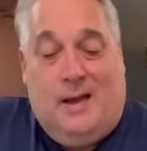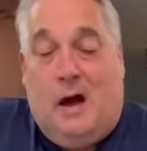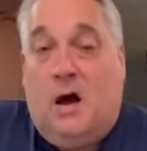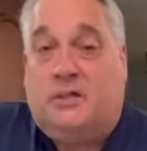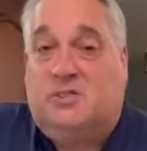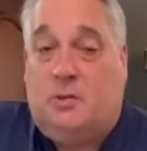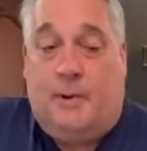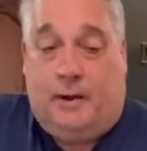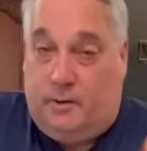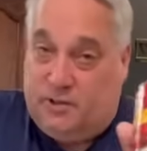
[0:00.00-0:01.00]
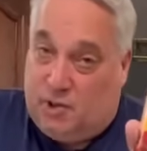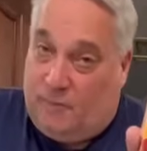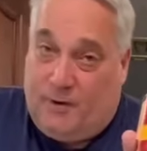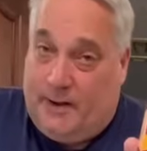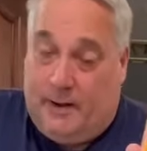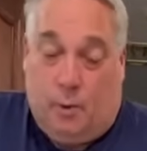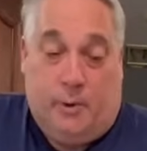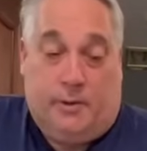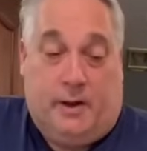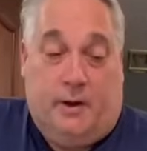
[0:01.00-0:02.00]
Hunt's tomato. Now, this you can find anywhere
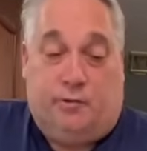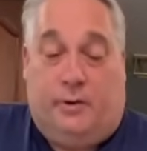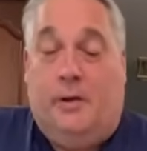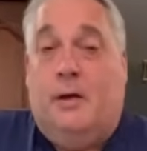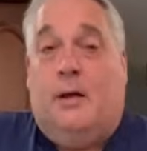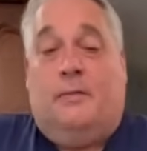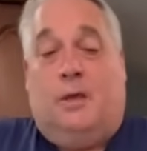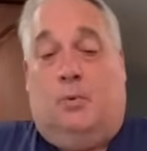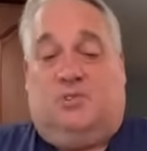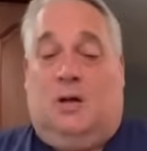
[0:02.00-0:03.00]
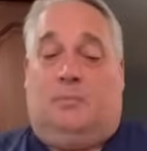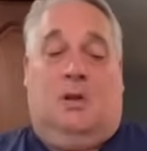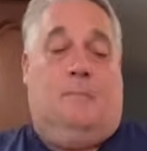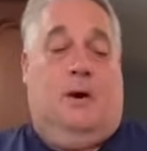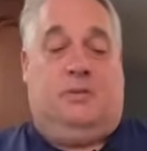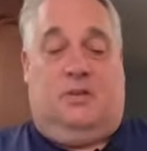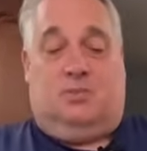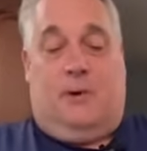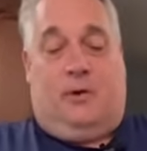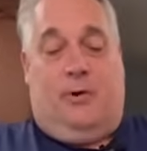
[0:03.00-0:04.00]
in the country. There was something about this.
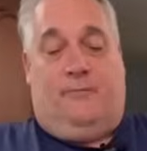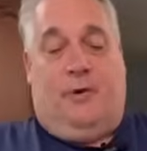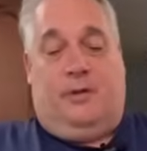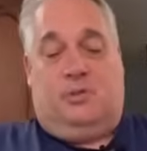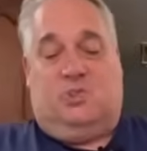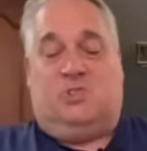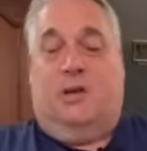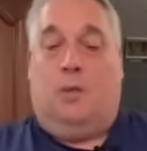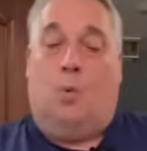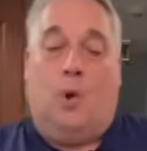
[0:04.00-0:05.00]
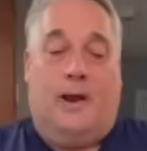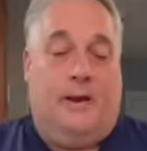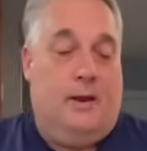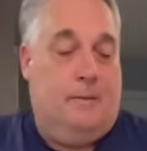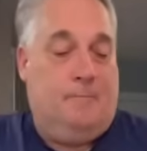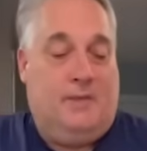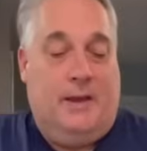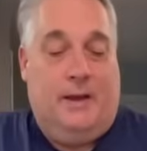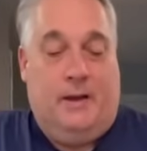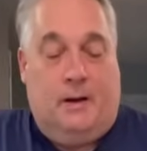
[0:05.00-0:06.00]
My grandfather used to say the way
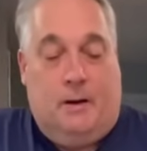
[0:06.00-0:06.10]
they